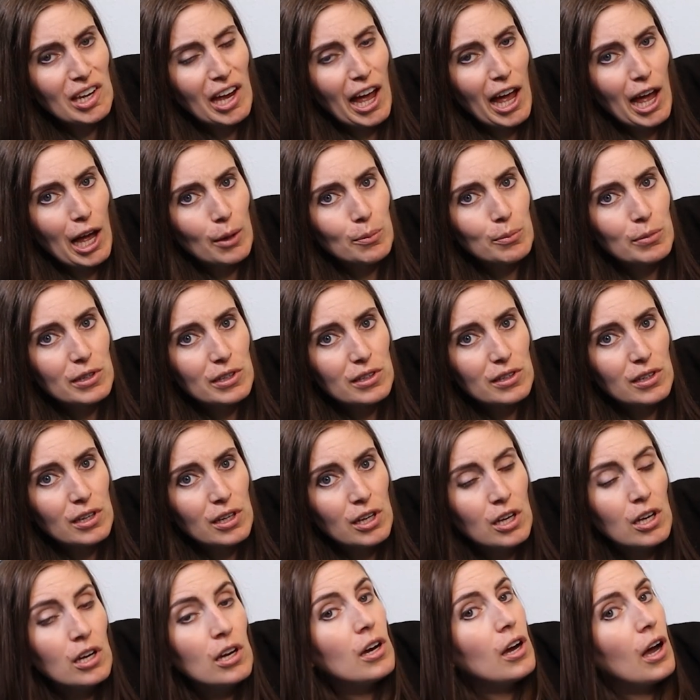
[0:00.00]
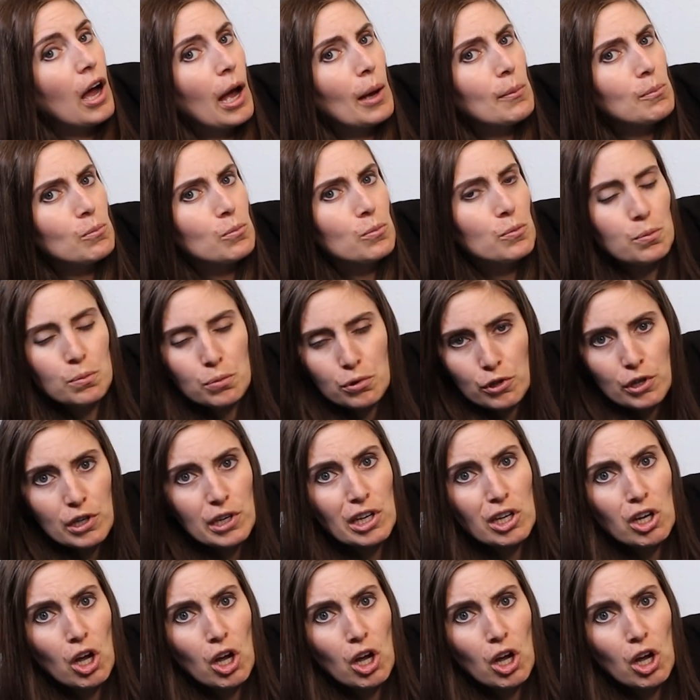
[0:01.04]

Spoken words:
to happen. I'm pretty